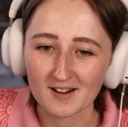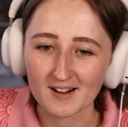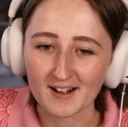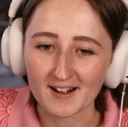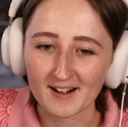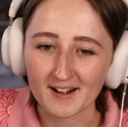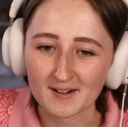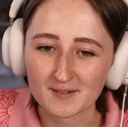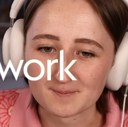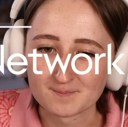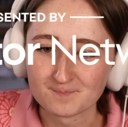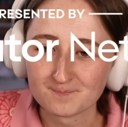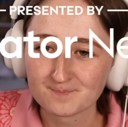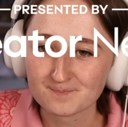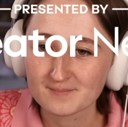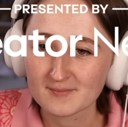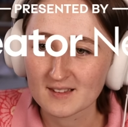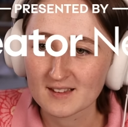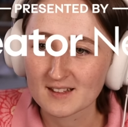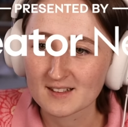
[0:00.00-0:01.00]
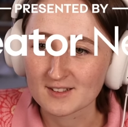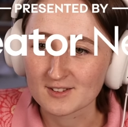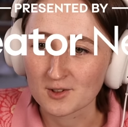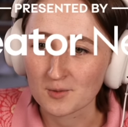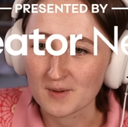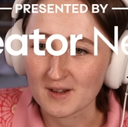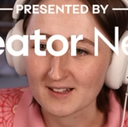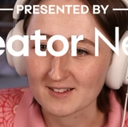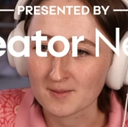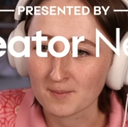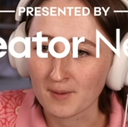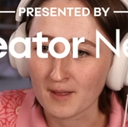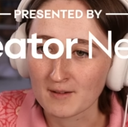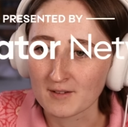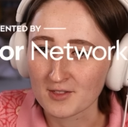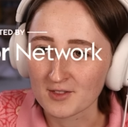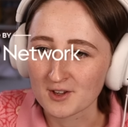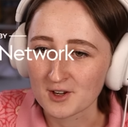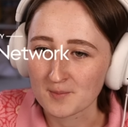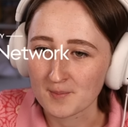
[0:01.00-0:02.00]
Um, so we get to play with
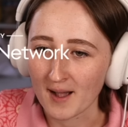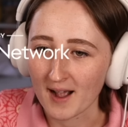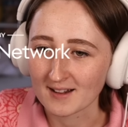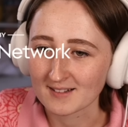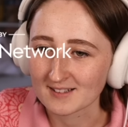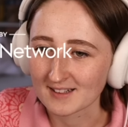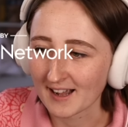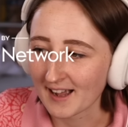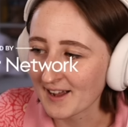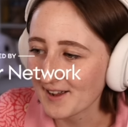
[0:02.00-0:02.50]
the new pack today.